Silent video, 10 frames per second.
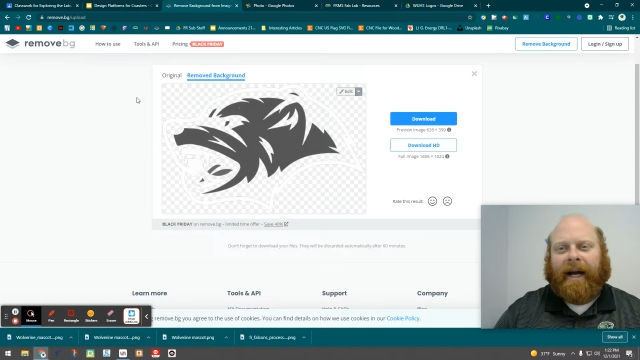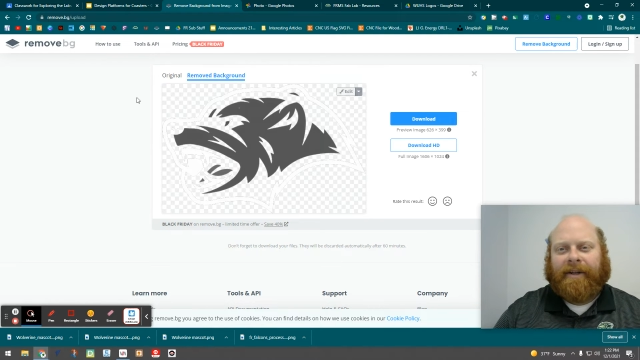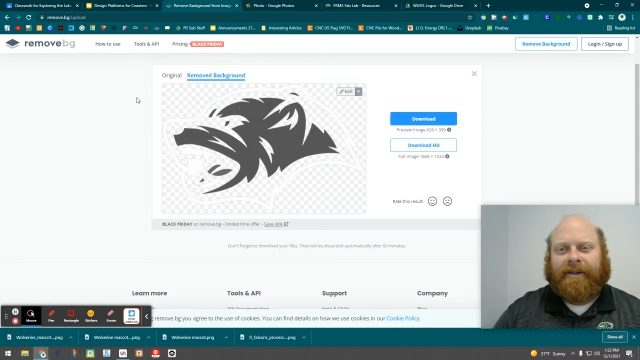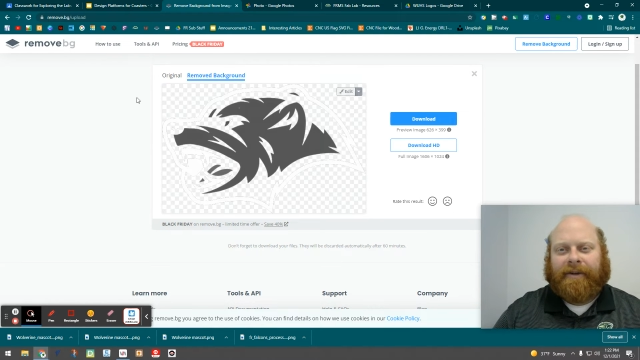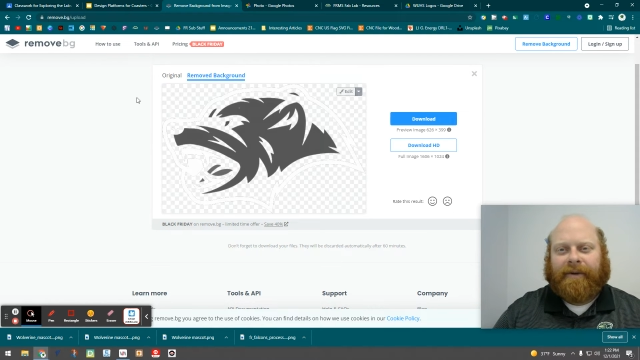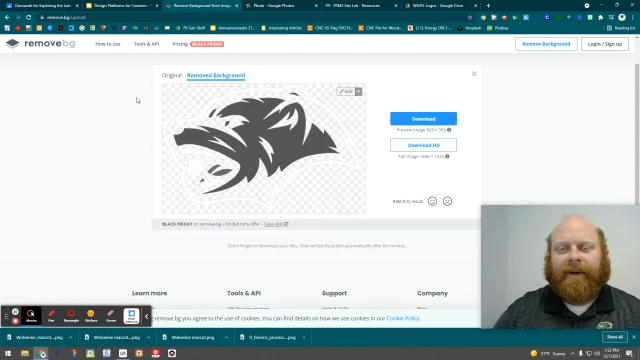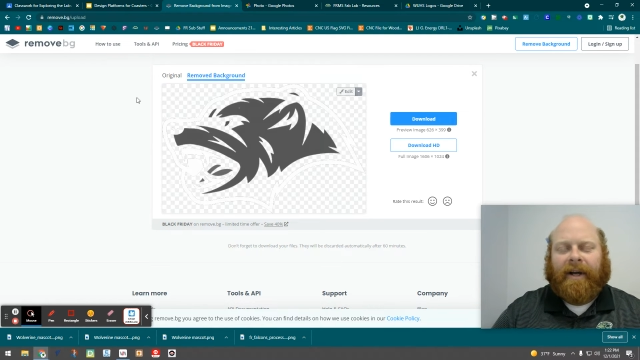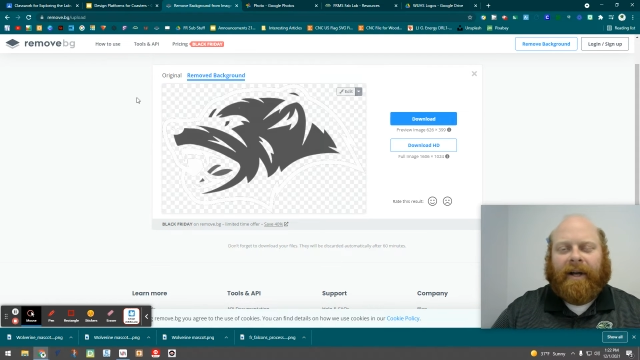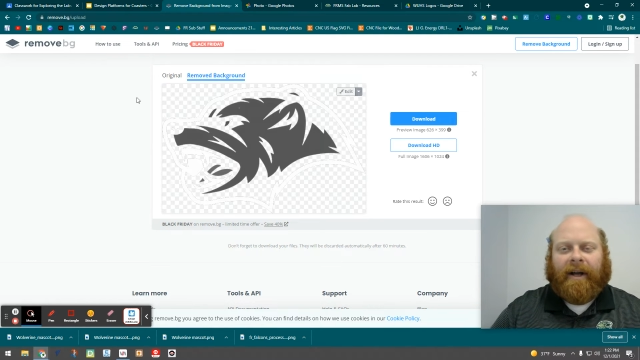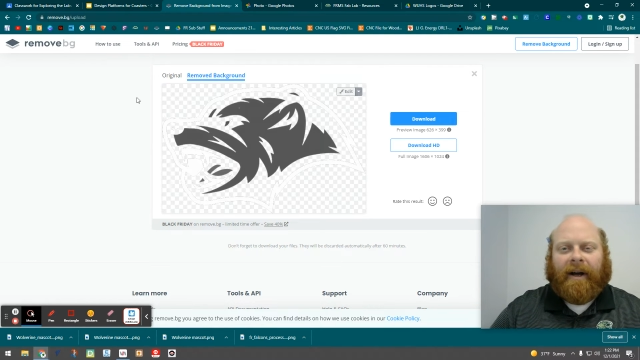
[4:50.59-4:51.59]
onto
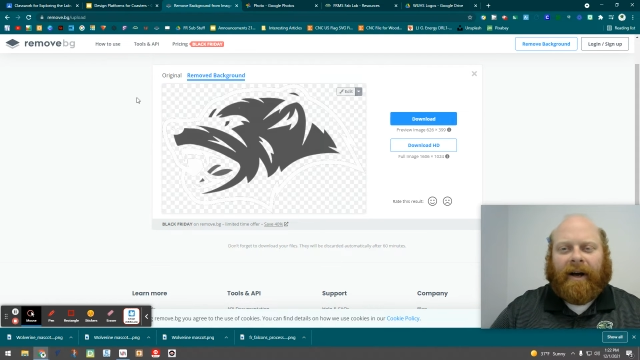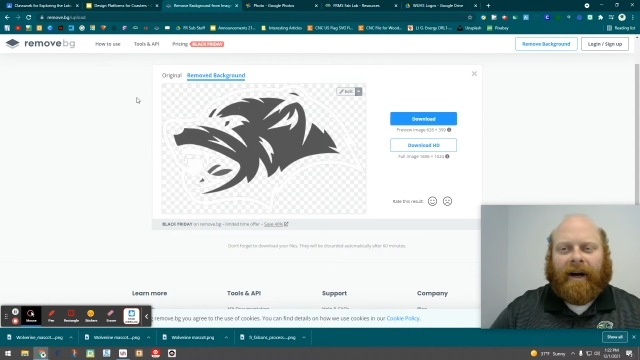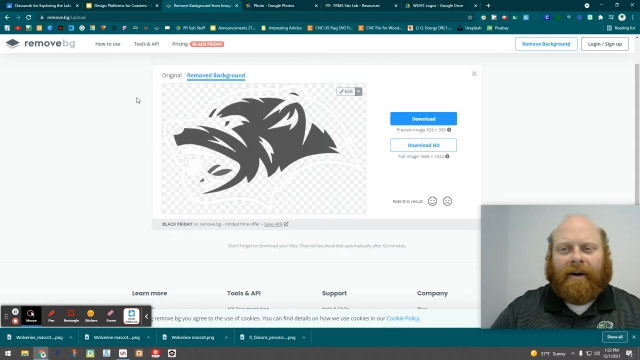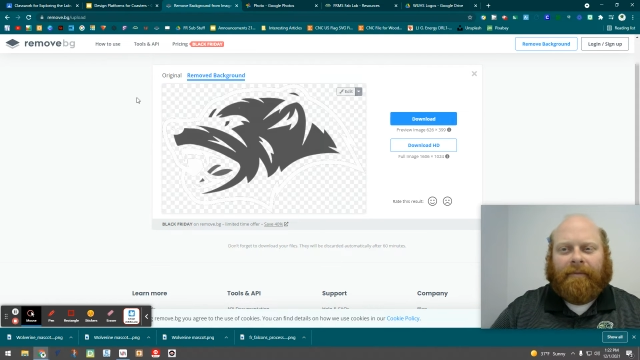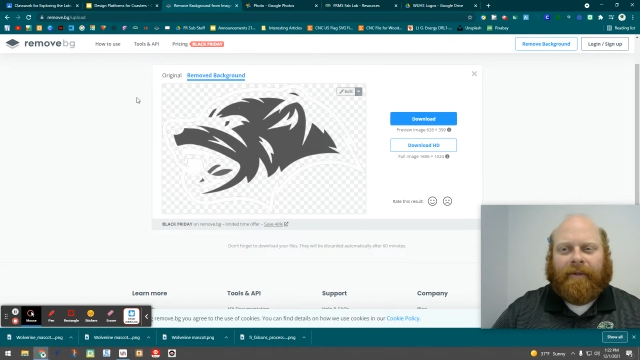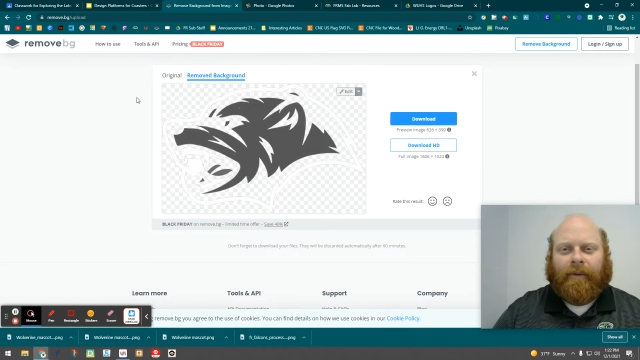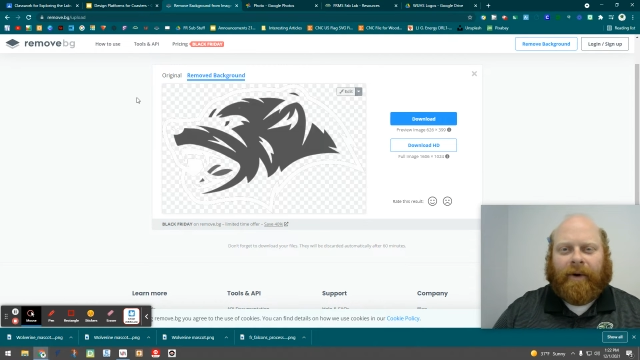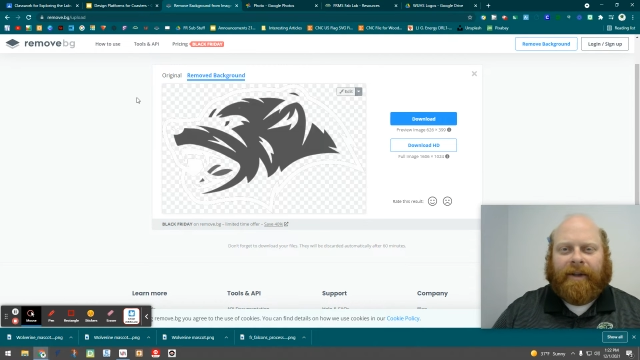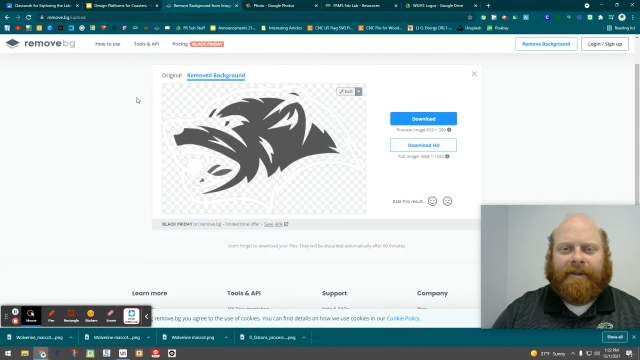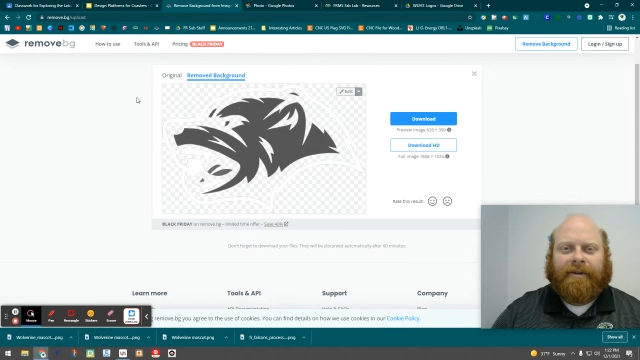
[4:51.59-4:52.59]

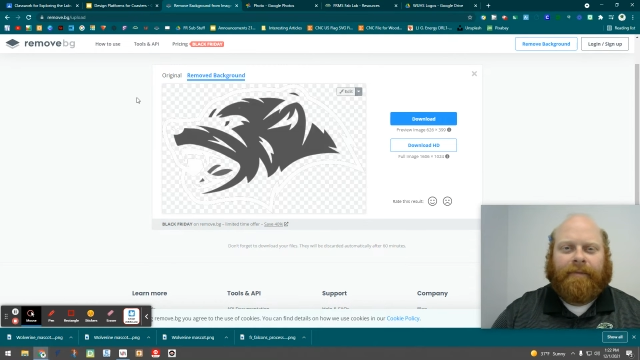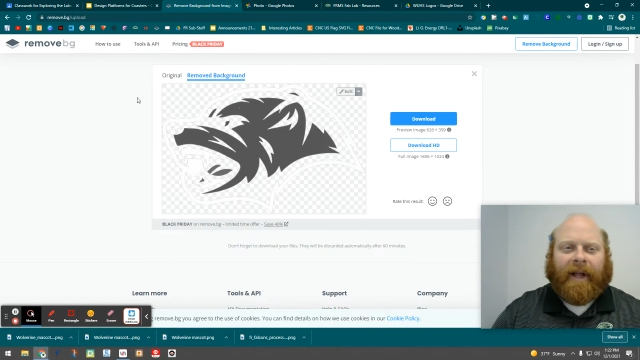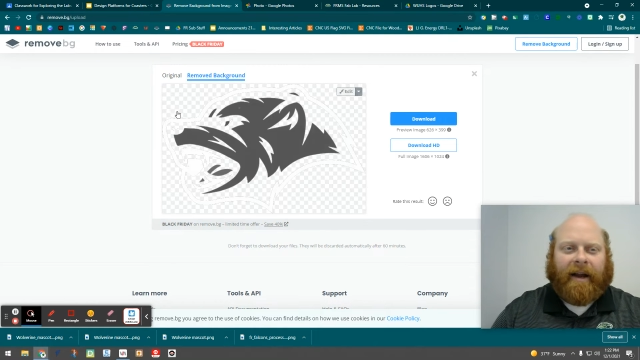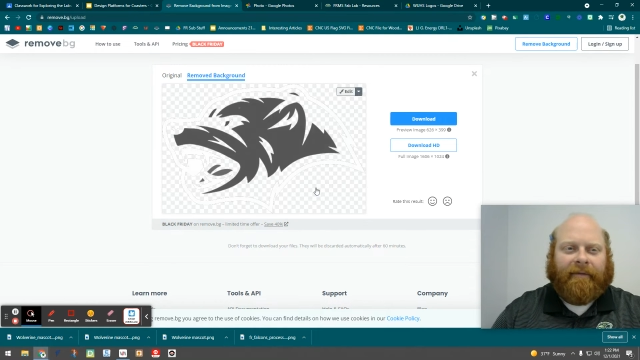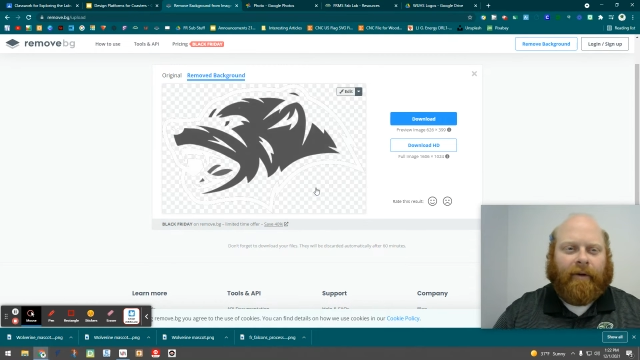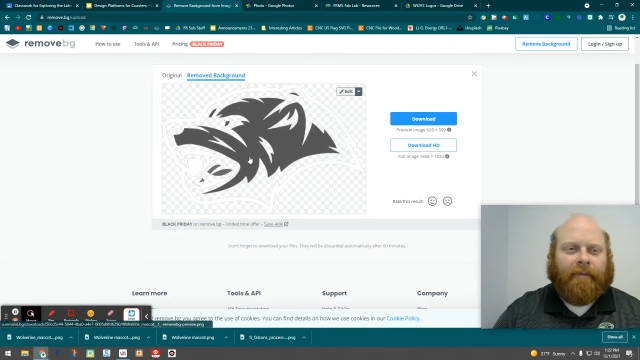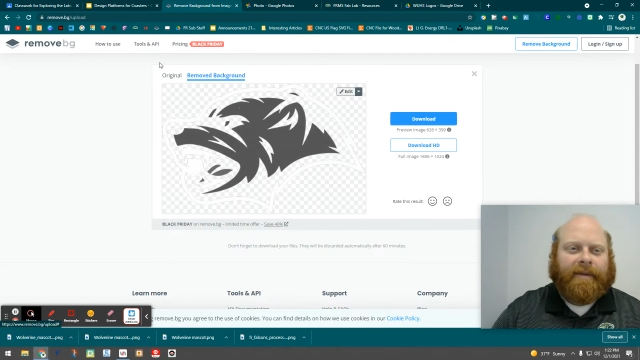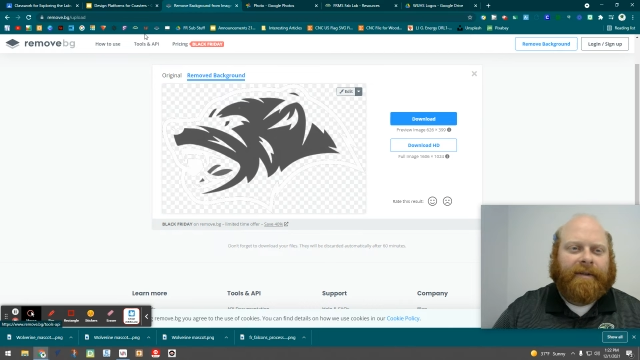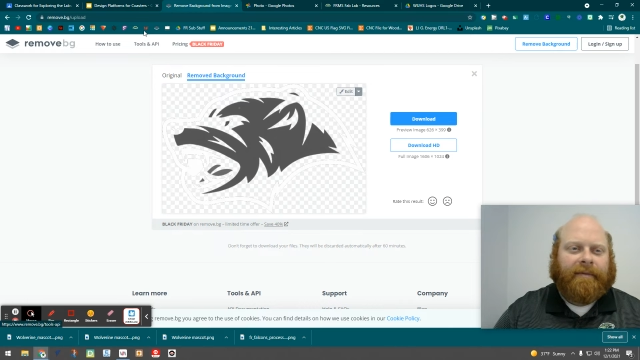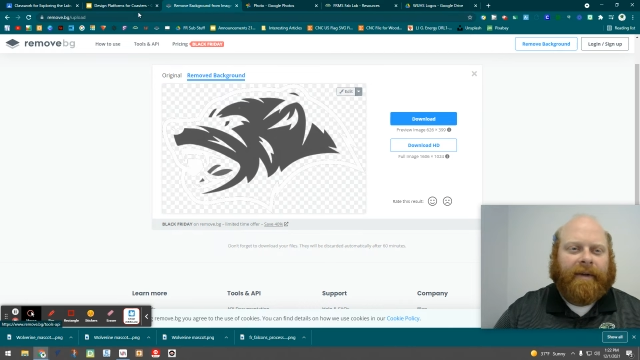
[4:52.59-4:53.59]
one of the 2
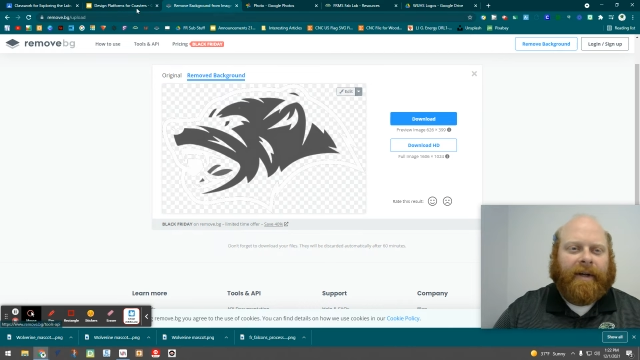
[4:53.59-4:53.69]
platforms.